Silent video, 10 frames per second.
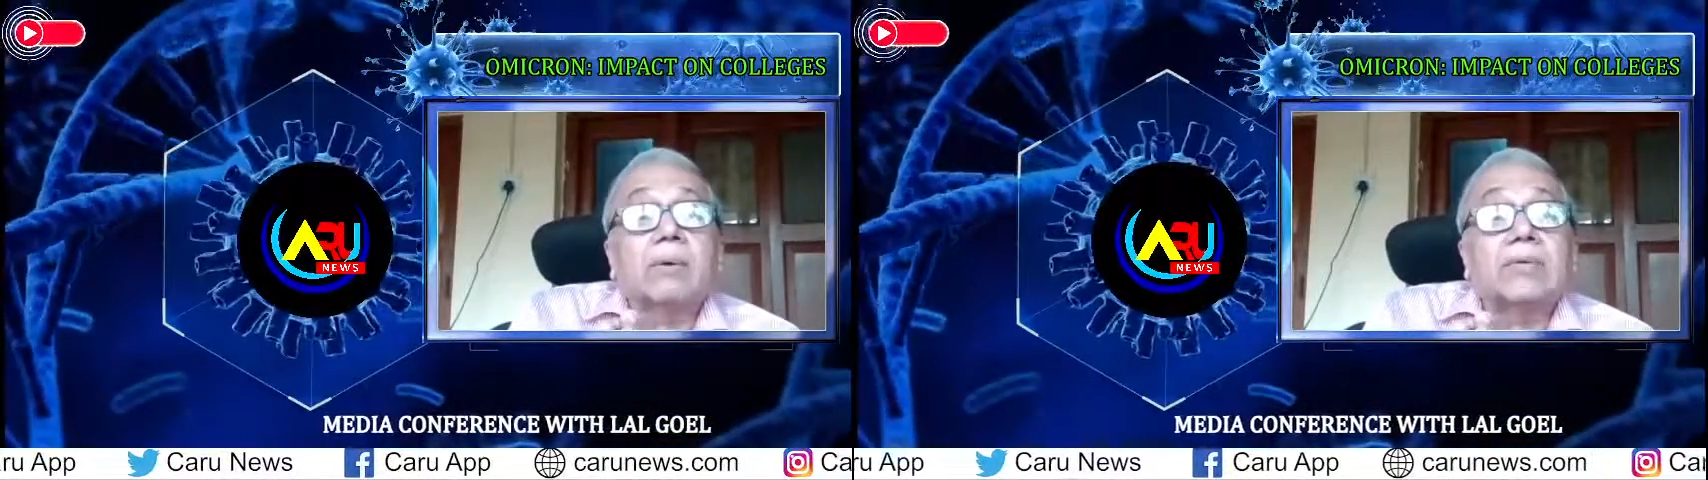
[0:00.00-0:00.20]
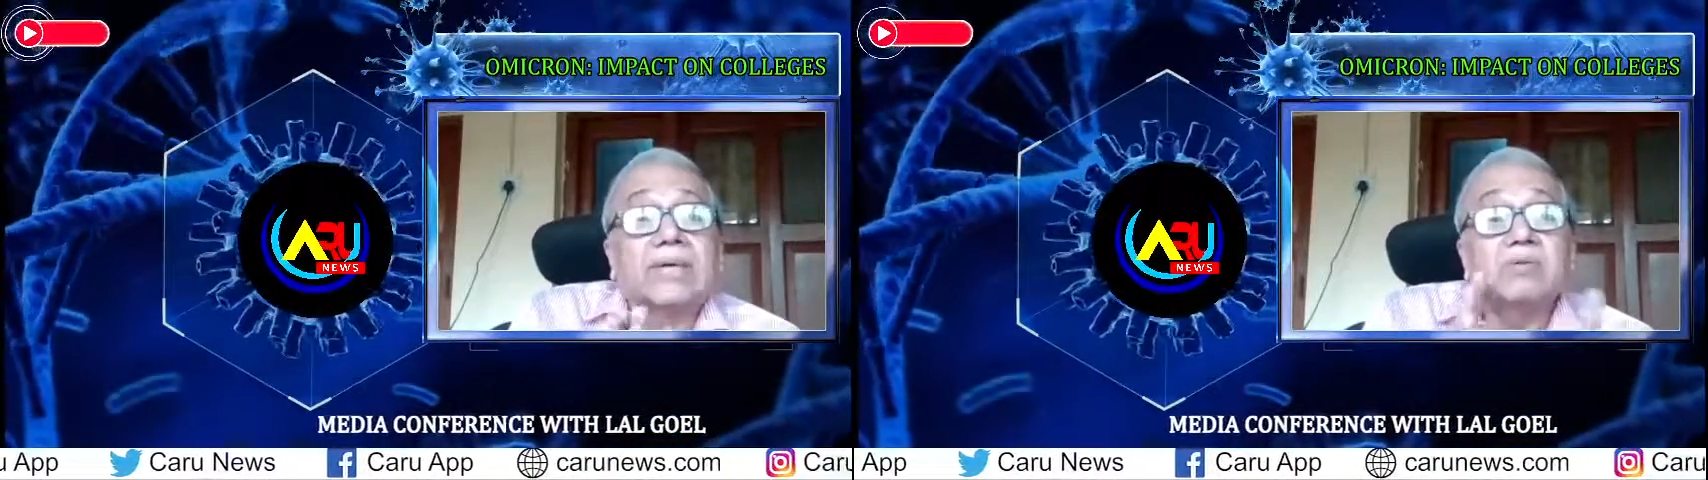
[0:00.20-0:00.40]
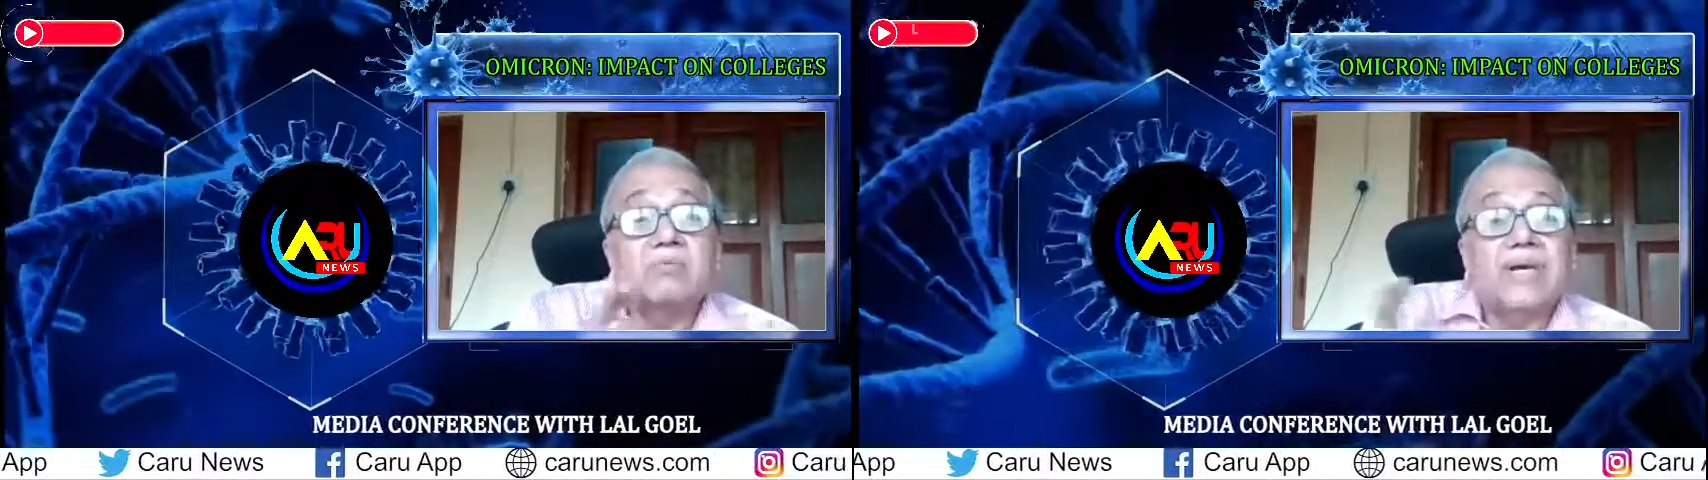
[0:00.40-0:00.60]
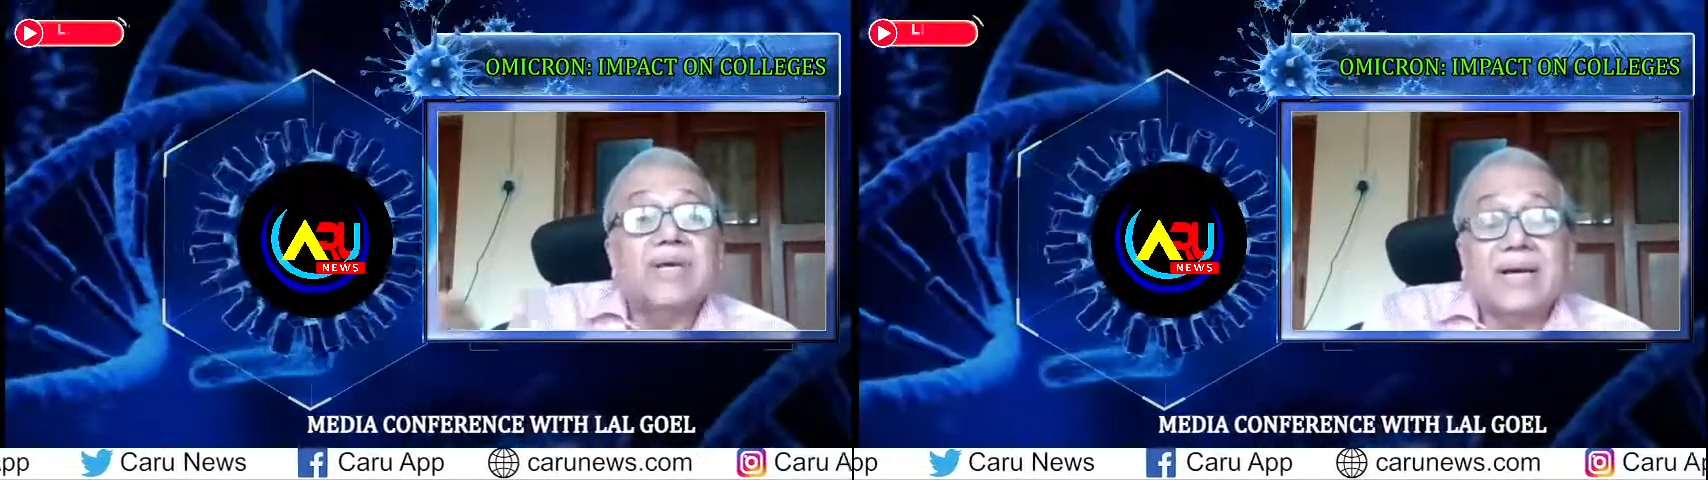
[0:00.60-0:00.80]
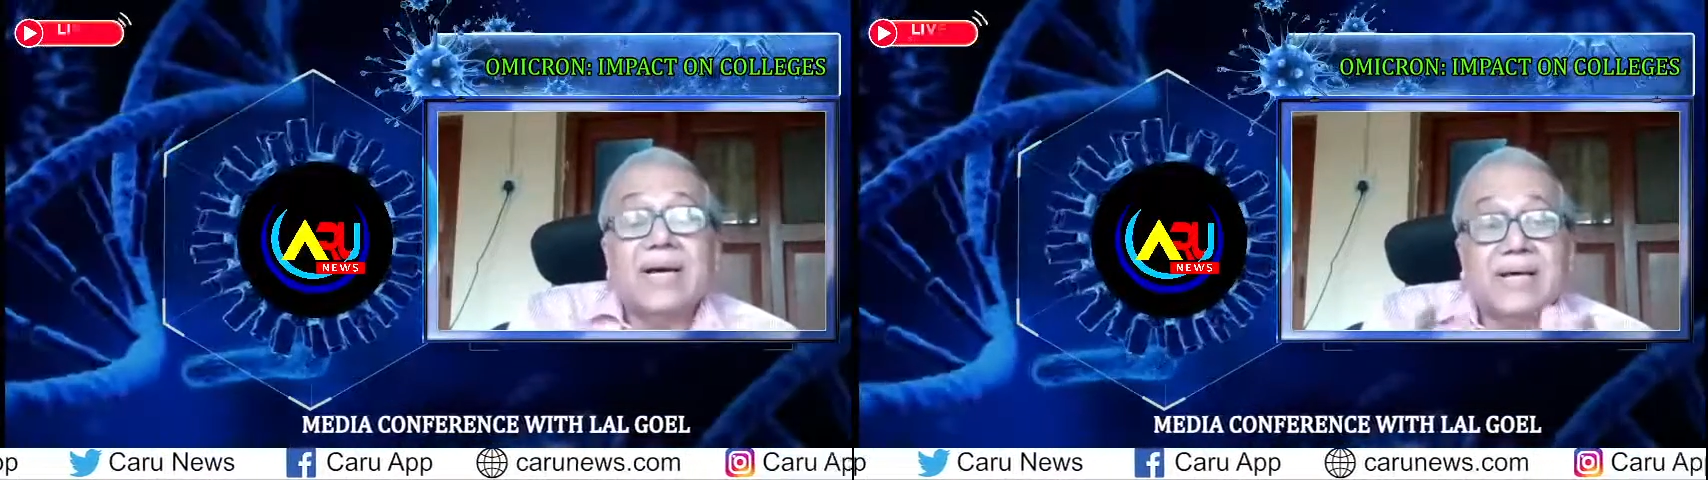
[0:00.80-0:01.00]
that is
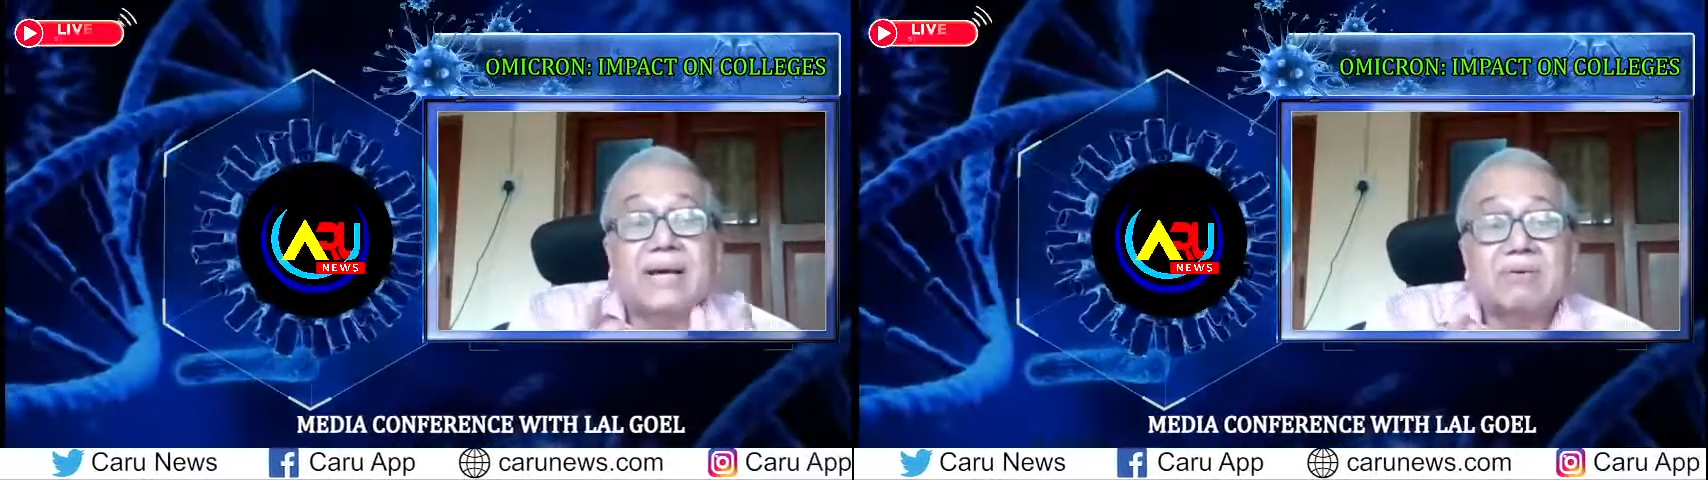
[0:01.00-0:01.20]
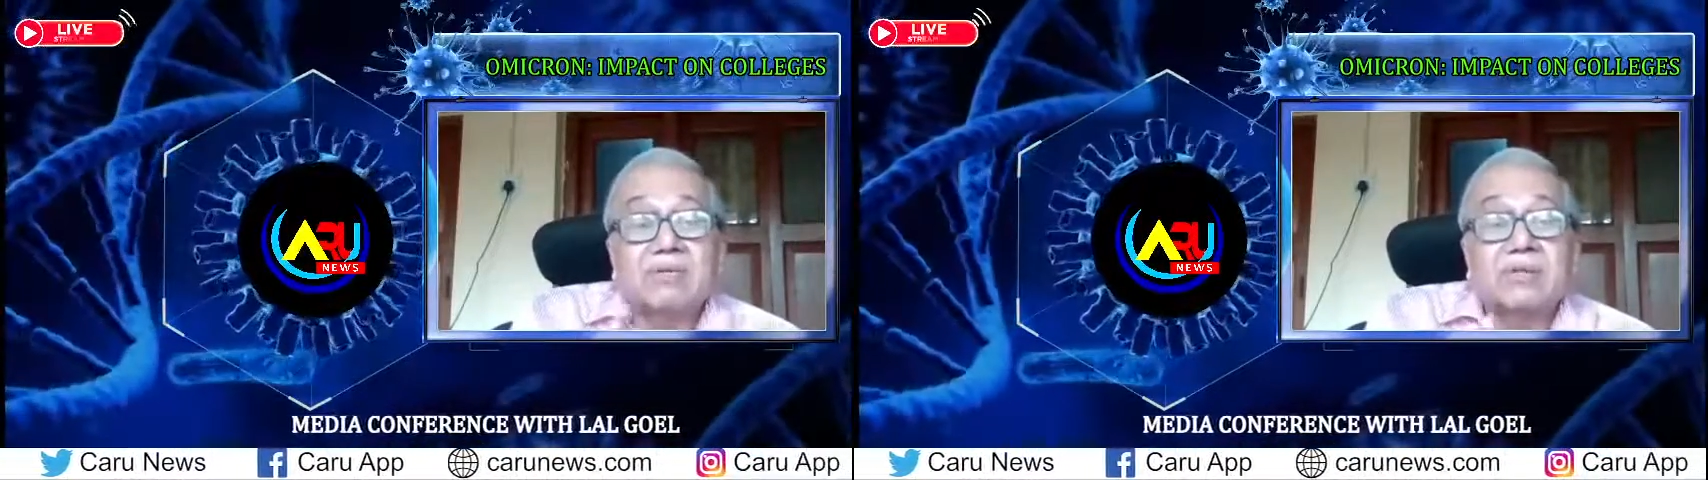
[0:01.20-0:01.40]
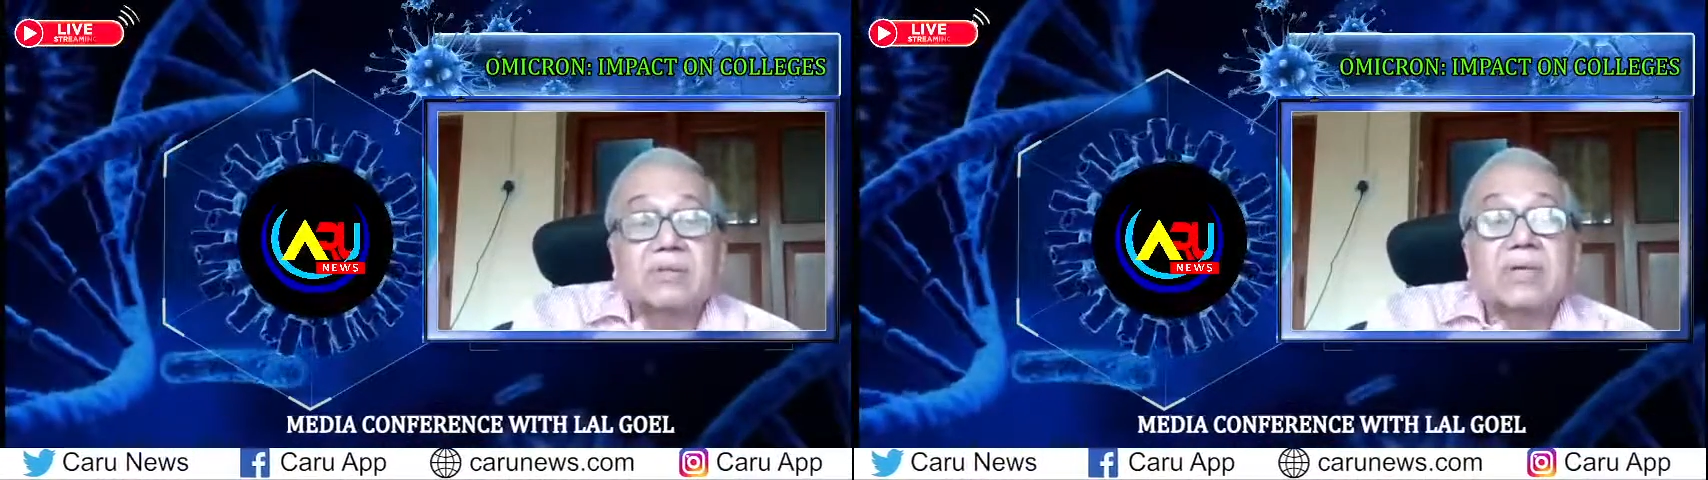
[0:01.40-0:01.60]
why I was,